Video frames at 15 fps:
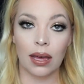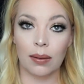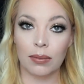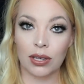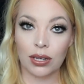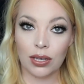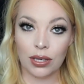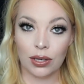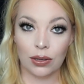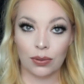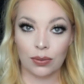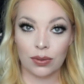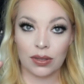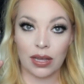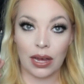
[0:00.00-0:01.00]
I'm gonna
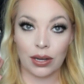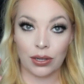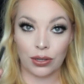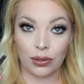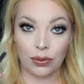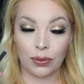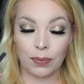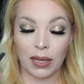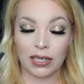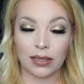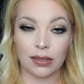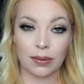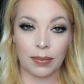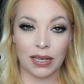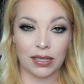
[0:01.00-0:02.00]
use that nude
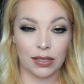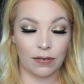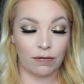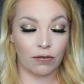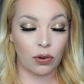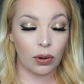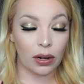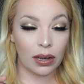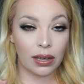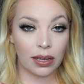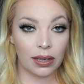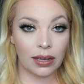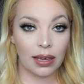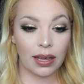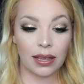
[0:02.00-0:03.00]
pencil by
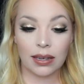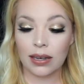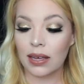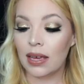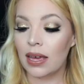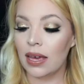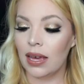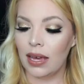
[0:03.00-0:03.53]
Sephora again.